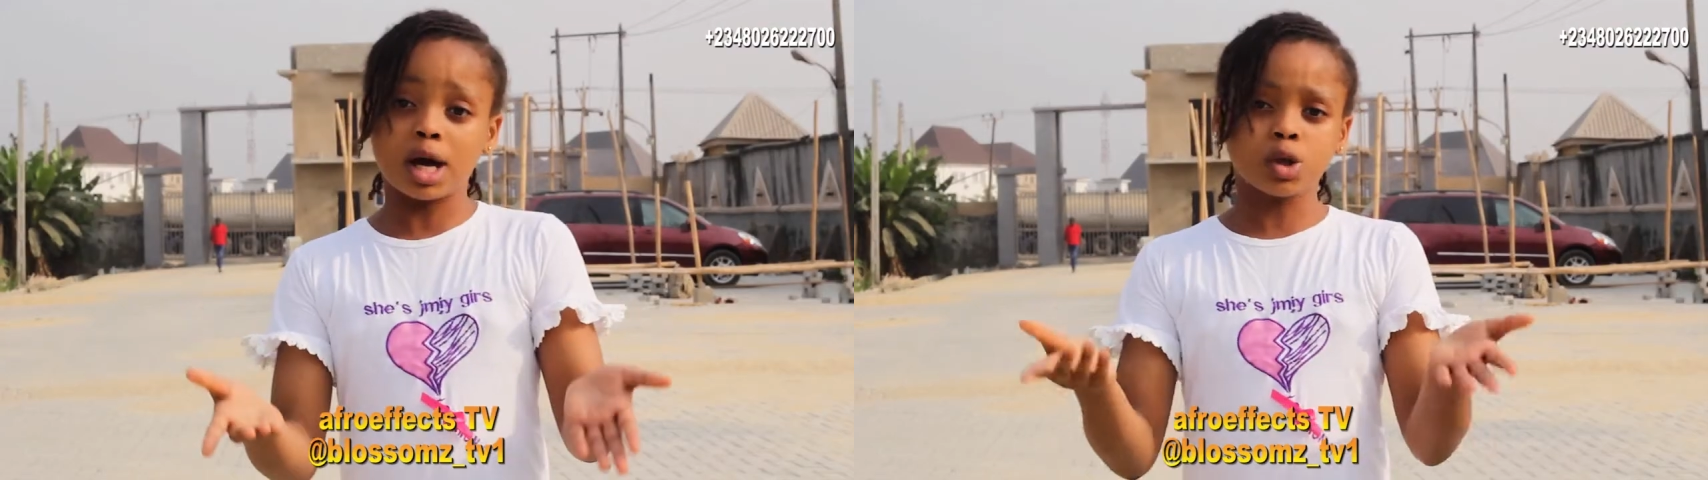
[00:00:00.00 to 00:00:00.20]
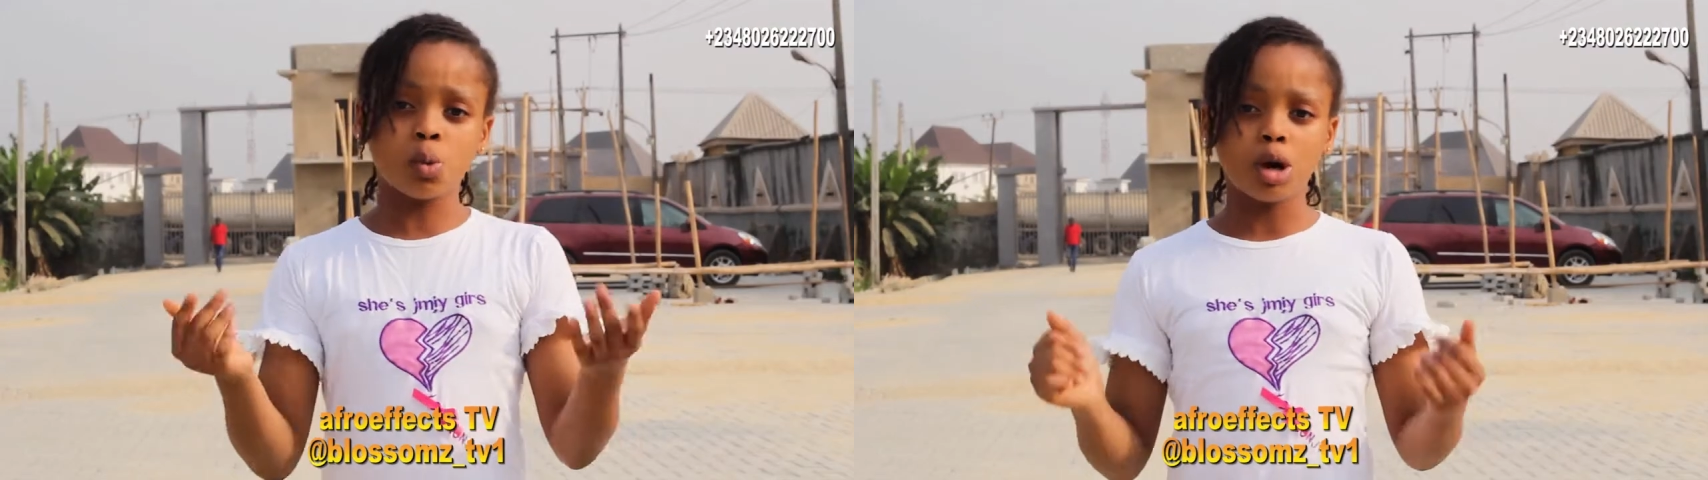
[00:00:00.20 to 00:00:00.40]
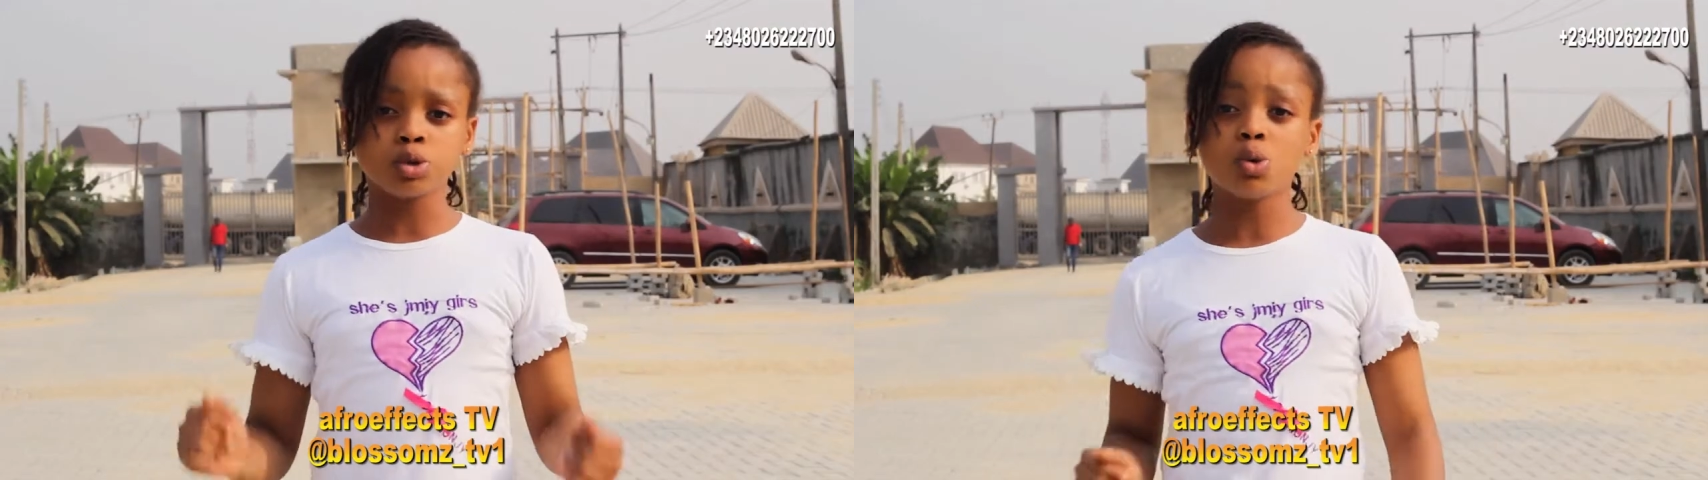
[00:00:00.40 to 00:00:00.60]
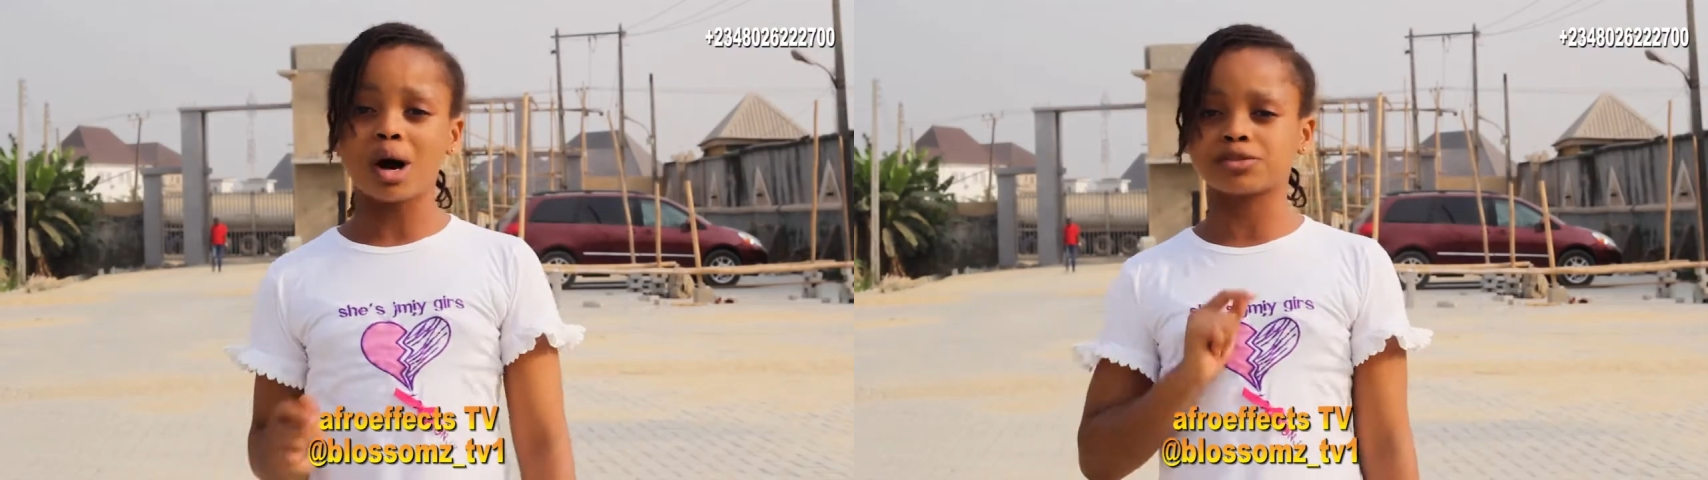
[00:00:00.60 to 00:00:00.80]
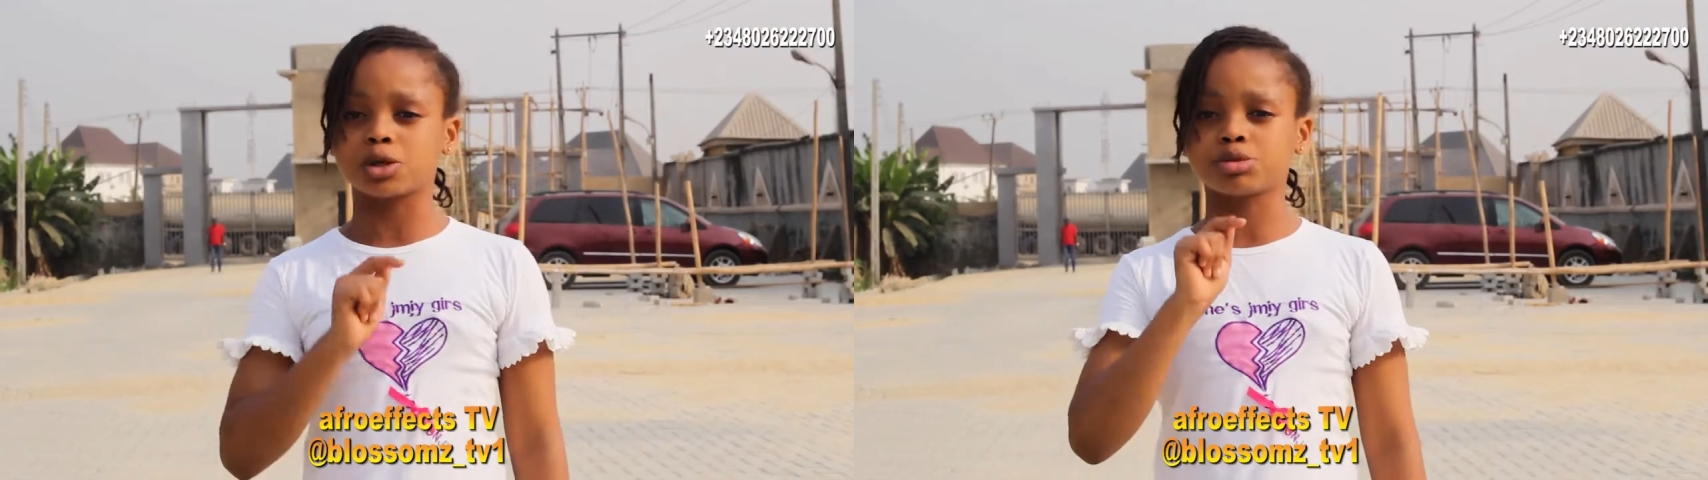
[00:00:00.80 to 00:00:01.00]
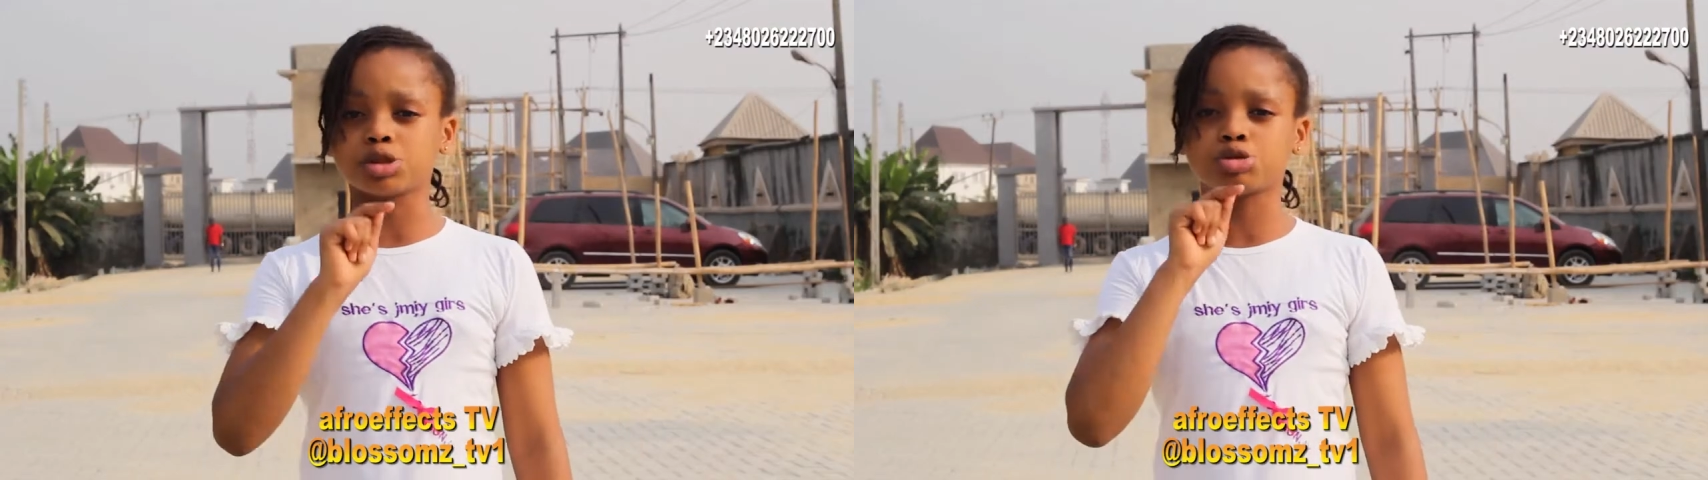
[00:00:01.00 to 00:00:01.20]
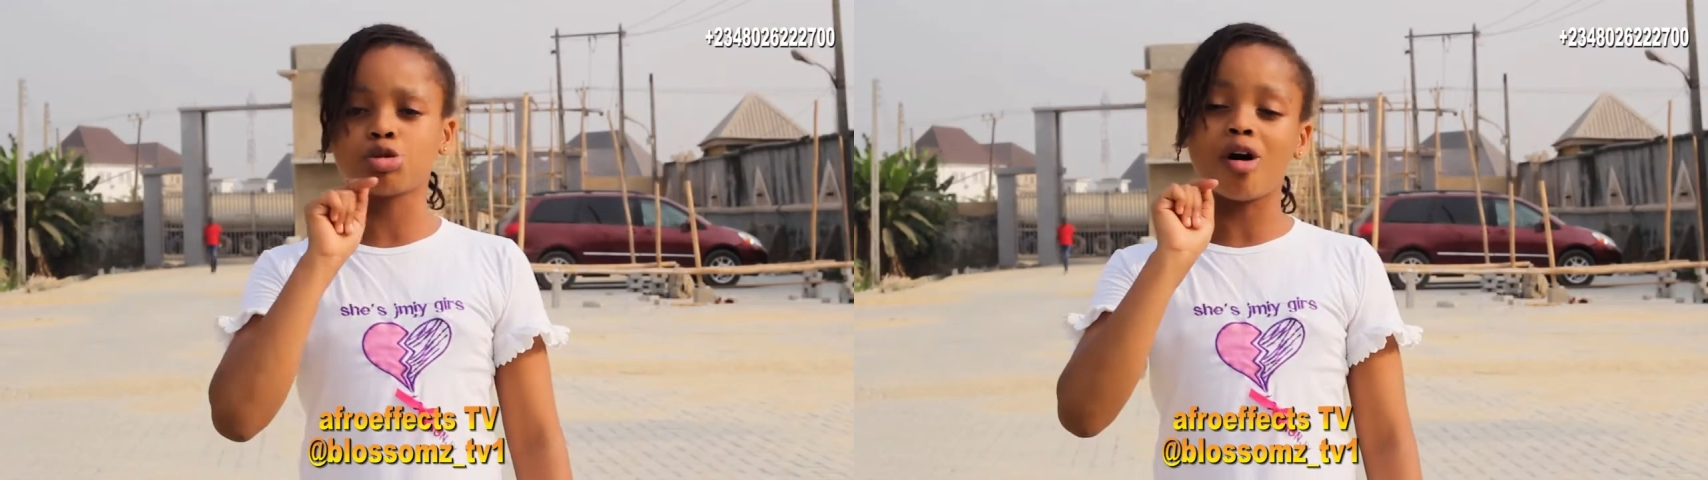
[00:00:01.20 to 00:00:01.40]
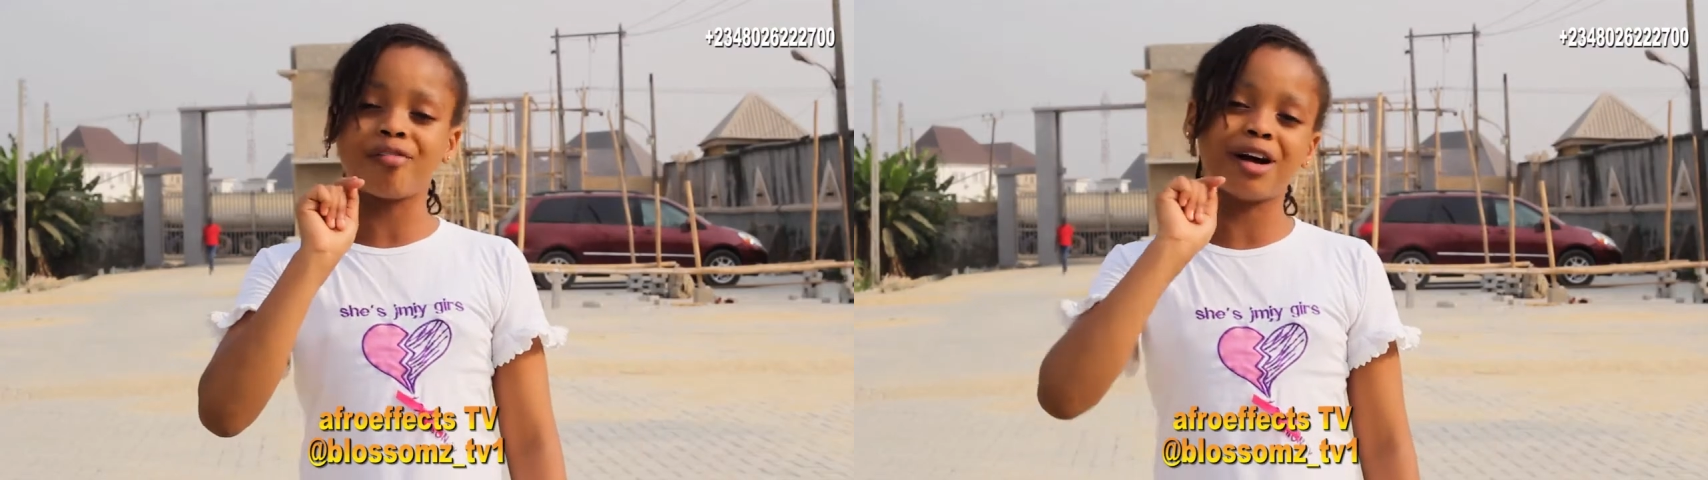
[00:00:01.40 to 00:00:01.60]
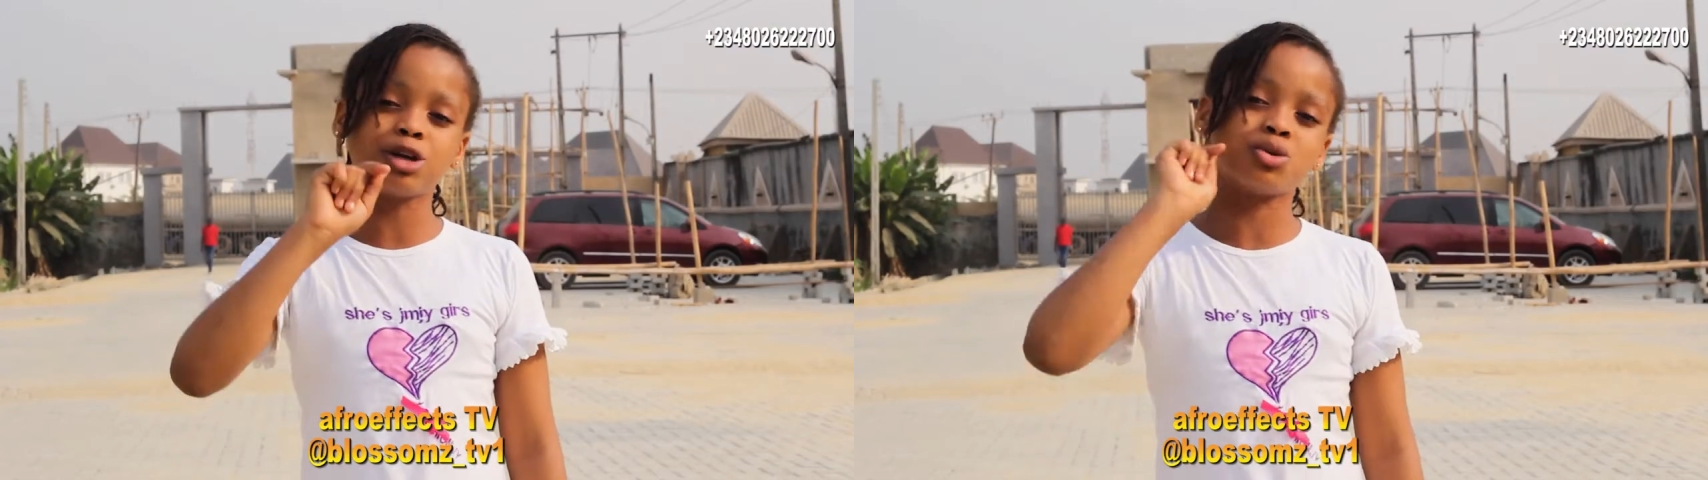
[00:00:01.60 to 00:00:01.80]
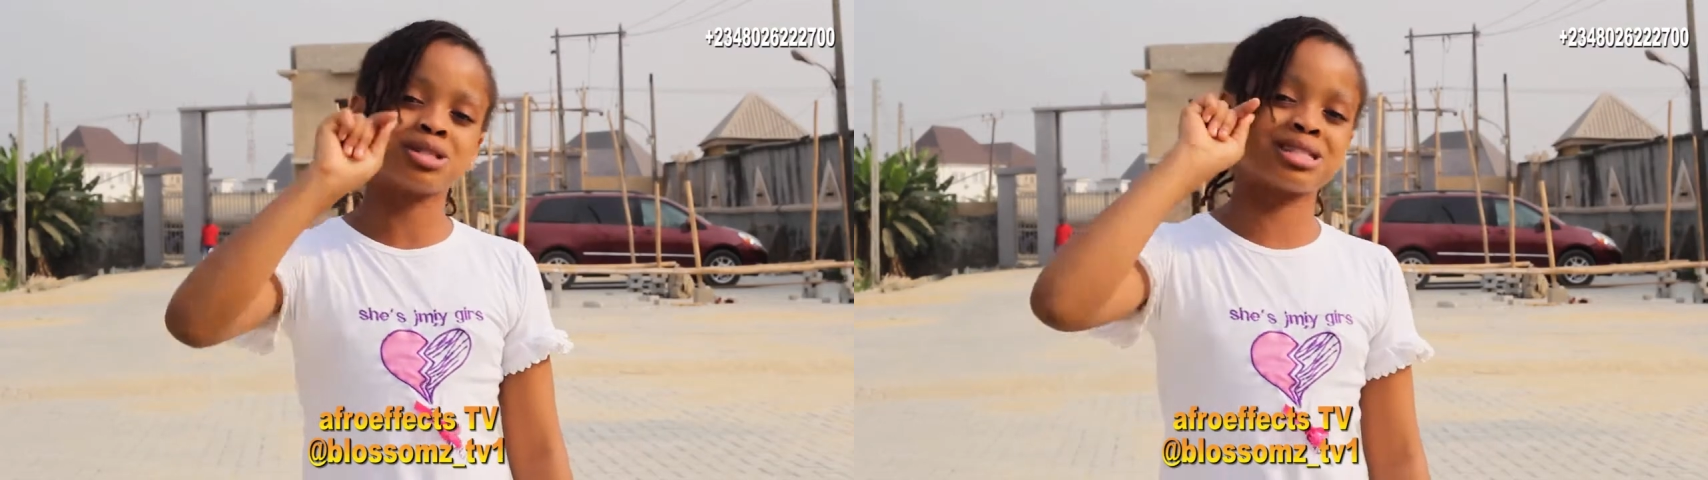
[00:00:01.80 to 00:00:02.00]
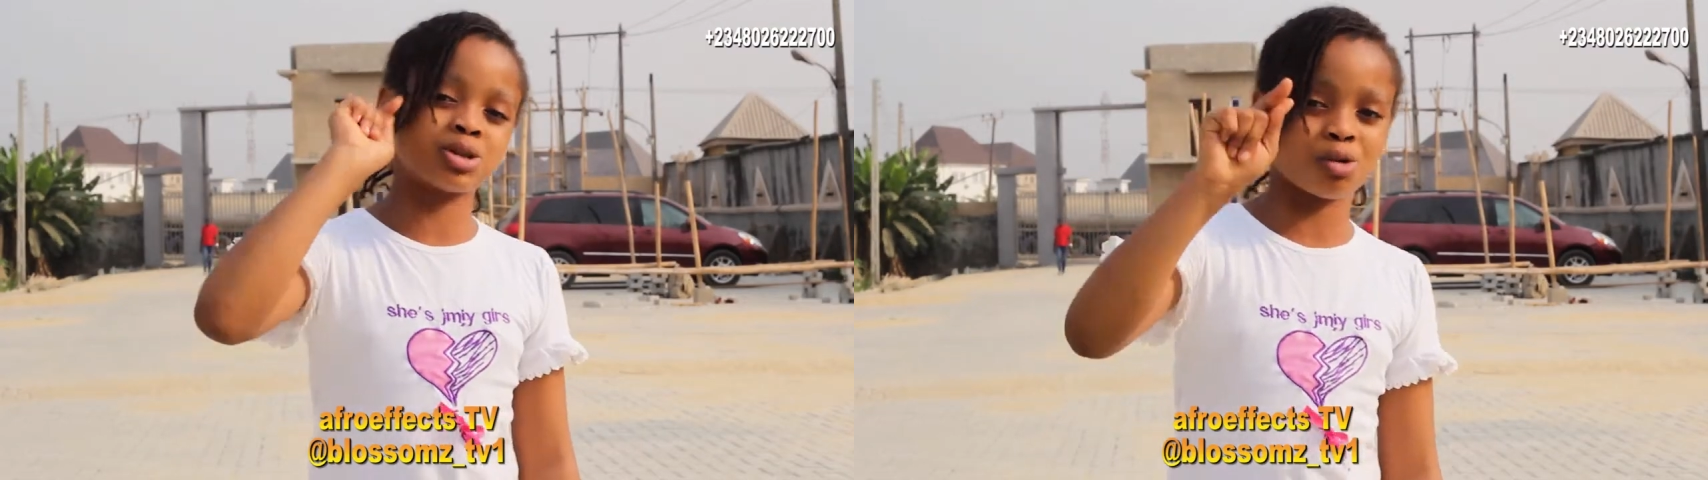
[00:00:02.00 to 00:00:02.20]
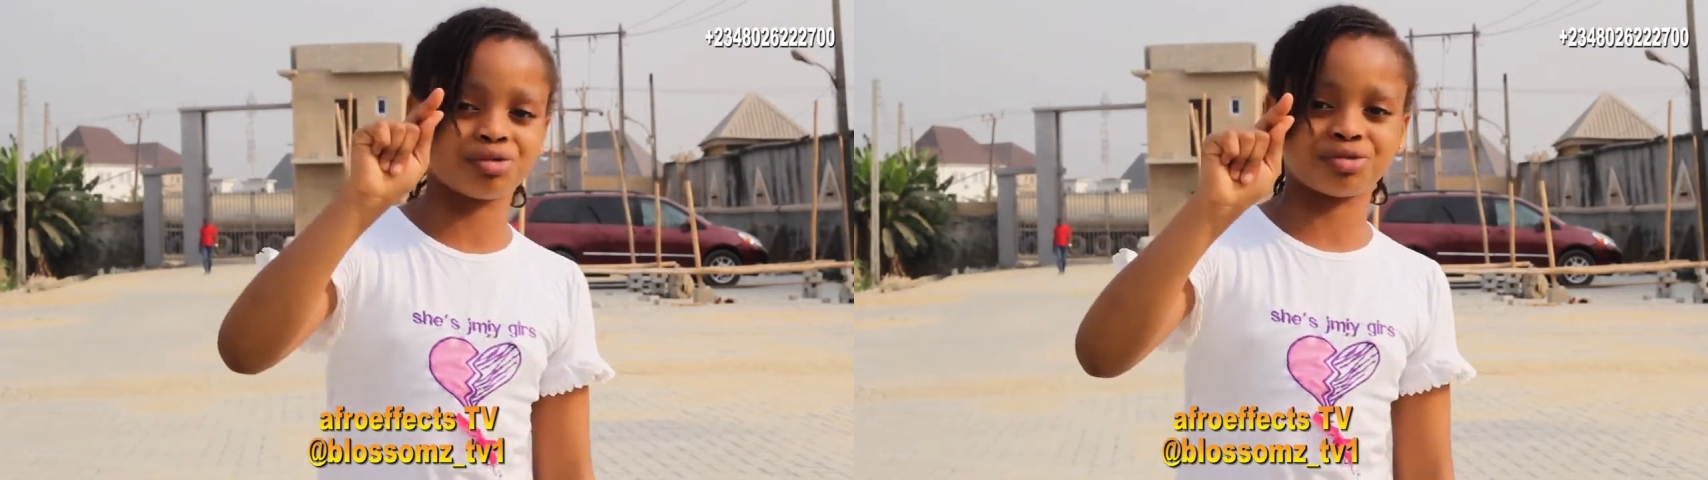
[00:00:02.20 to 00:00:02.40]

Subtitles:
You are the one who have something to offer yourself.